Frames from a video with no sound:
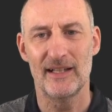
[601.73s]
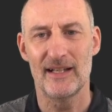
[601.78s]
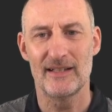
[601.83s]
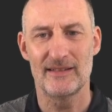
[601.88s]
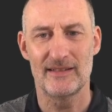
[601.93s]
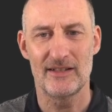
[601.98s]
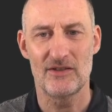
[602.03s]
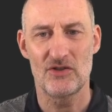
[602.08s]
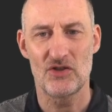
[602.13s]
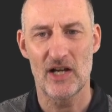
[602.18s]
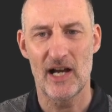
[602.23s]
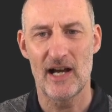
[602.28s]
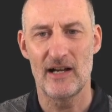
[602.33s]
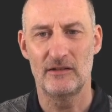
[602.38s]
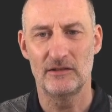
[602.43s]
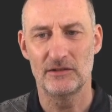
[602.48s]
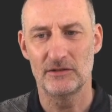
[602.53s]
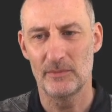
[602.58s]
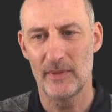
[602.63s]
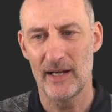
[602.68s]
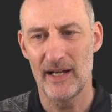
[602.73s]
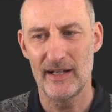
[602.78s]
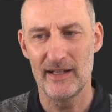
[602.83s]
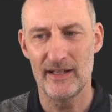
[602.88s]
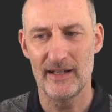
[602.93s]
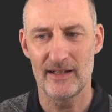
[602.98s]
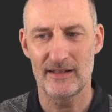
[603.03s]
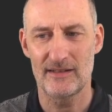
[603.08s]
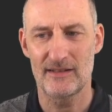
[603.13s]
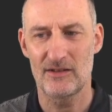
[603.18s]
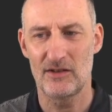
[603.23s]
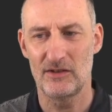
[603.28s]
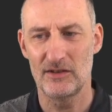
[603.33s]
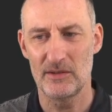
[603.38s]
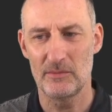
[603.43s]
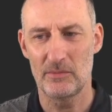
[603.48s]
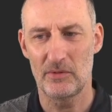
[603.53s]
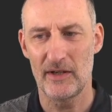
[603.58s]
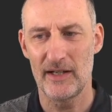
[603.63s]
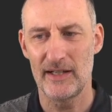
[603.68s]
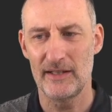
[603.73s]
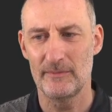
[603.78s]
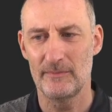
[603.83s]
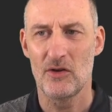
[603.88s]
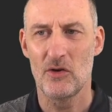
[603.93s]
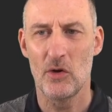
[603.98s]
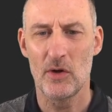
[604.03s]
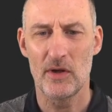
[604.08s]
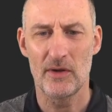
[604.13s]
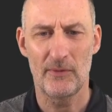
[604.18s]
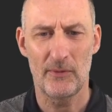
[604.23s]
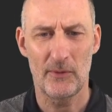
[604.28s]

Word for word: as a child by ExcaliBrain. Going